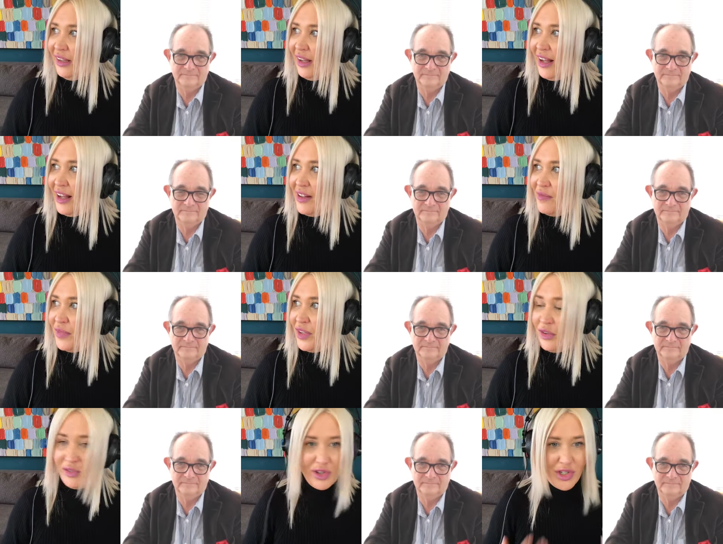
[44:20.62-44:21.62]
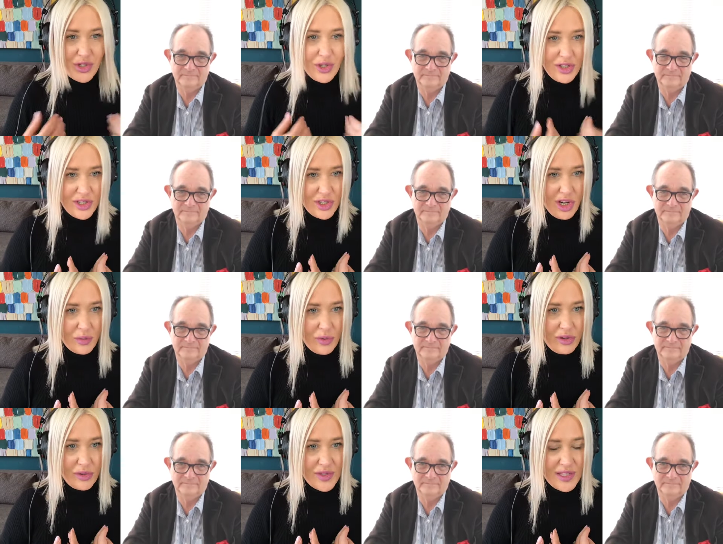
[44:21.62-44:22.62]
Speaker 1: Um, you first start
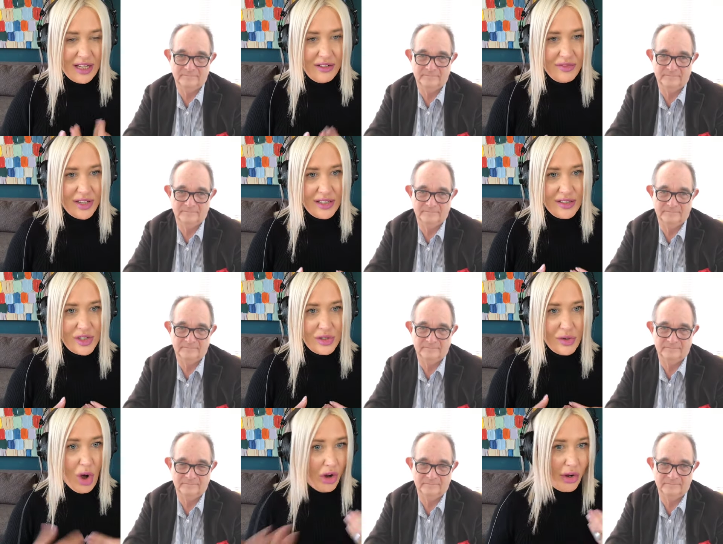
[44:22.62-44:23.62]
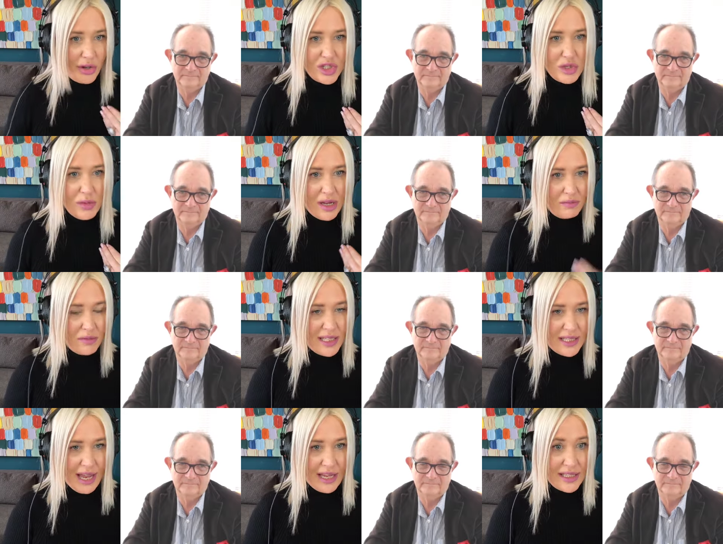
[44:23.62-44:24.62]
with yourself and you are going to make
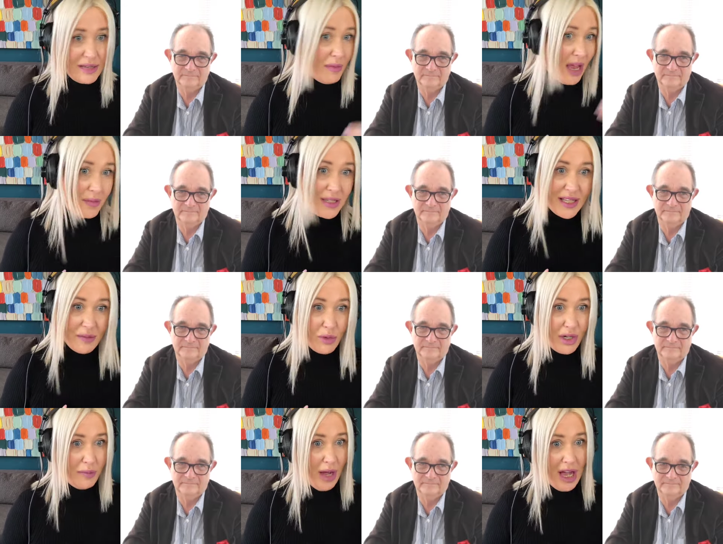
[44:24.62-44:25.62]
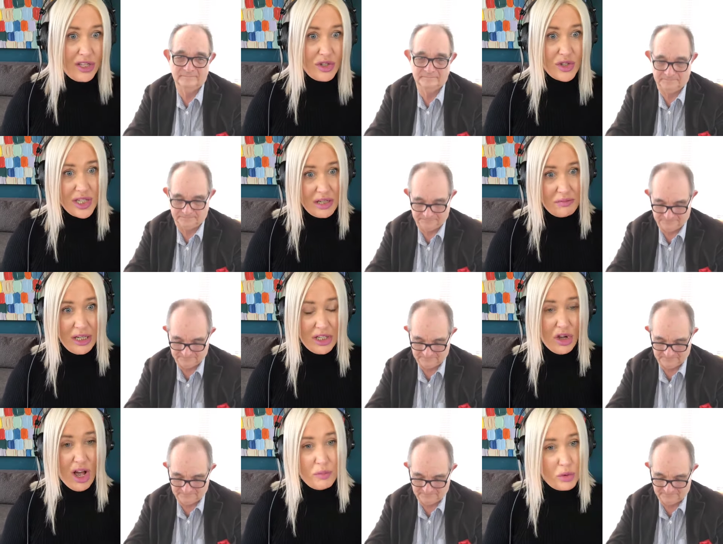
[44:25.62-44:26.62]
mistakes and maybe somebody behind you is going to
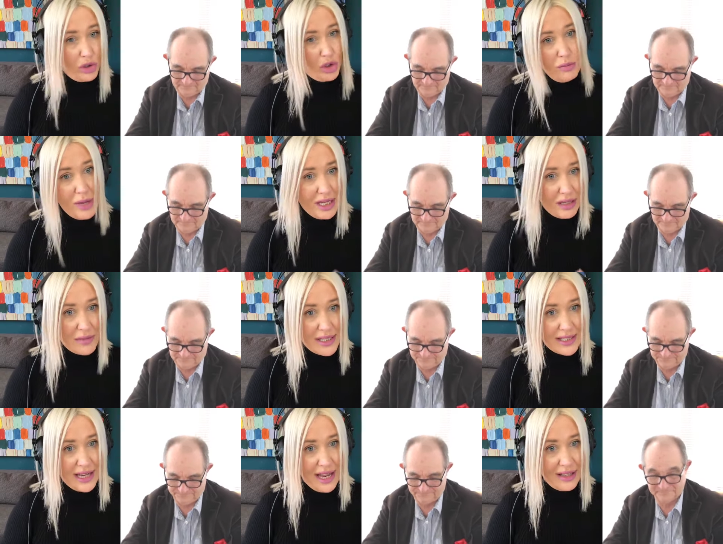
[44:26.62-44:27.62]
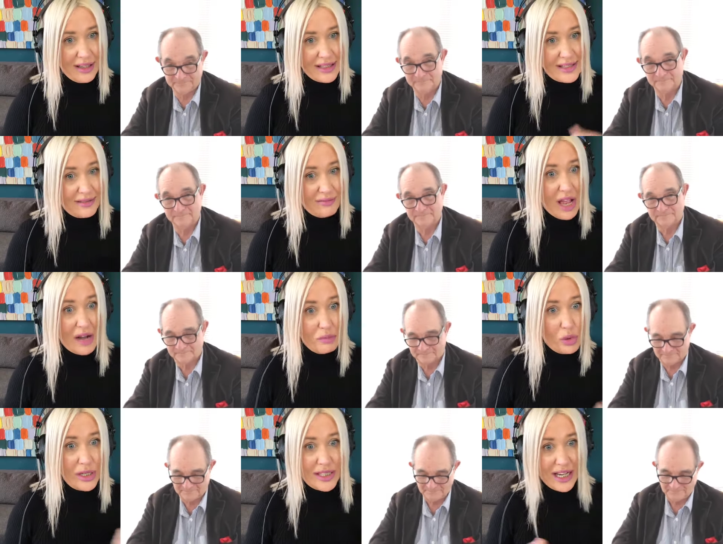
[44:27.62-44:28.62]
pick you up when you make a mistake and and
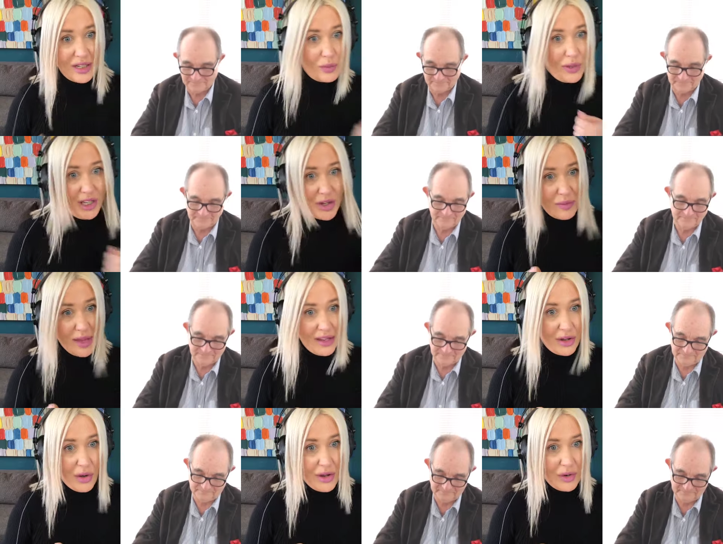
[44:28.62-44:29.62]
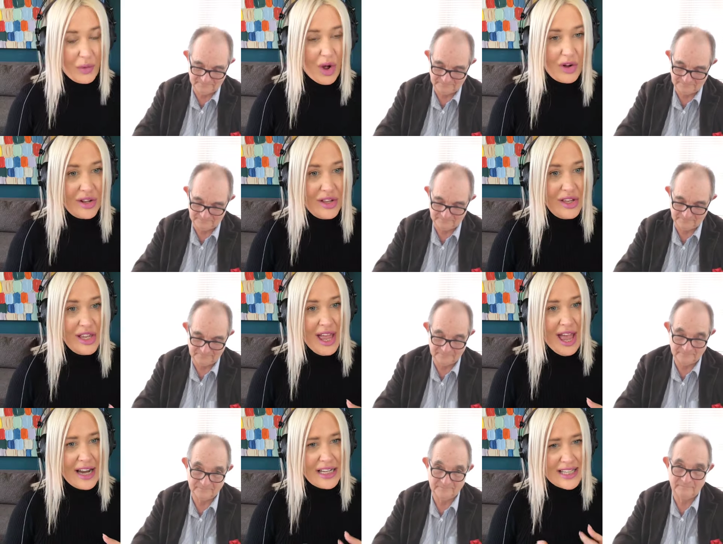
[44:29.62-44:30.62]
point out where you are going wrong
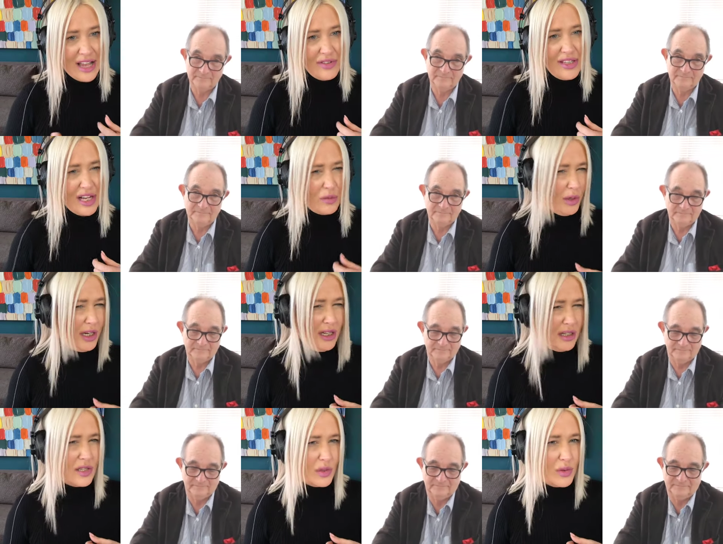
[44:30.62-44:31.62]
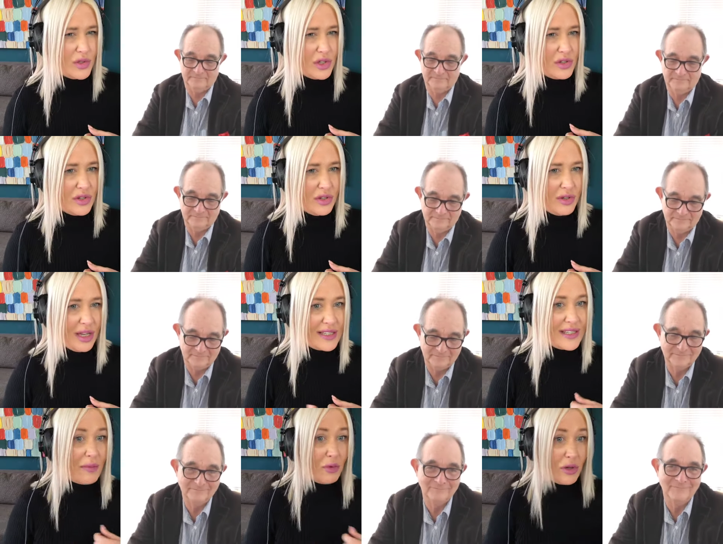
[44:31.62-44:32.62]
and is having that willingness also to
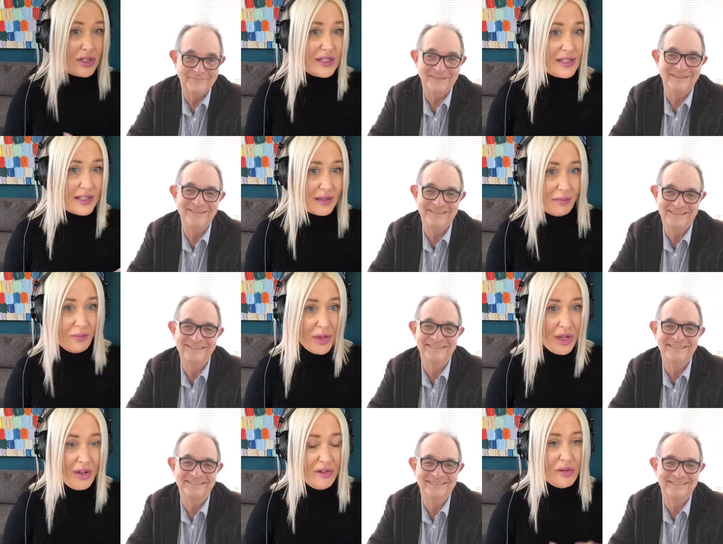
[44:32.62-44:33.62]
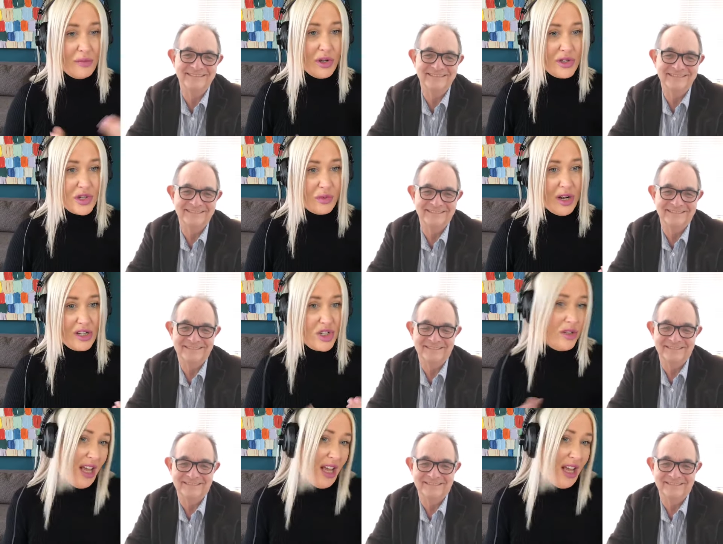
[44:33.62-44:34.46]
accept criticism from those around you